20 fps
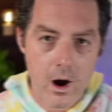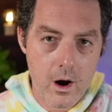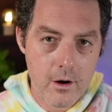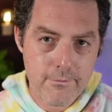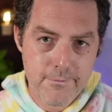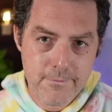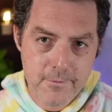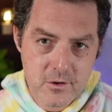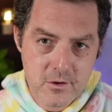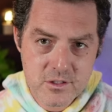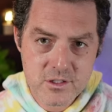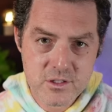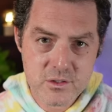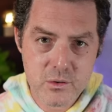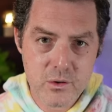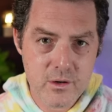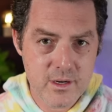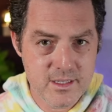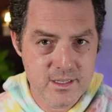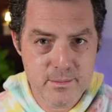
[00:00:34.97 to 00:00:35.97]
Our first
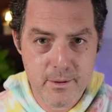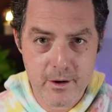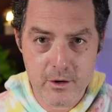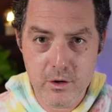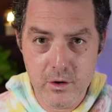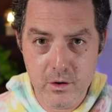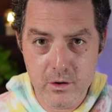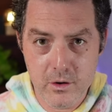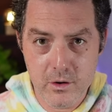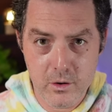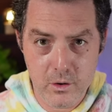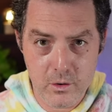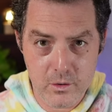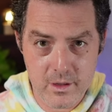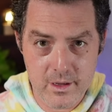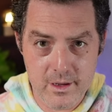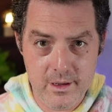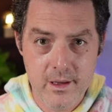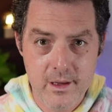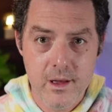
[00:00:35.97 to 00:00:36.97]
story is about Coca
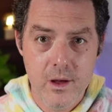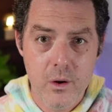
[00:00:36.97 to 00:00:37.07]
Cola.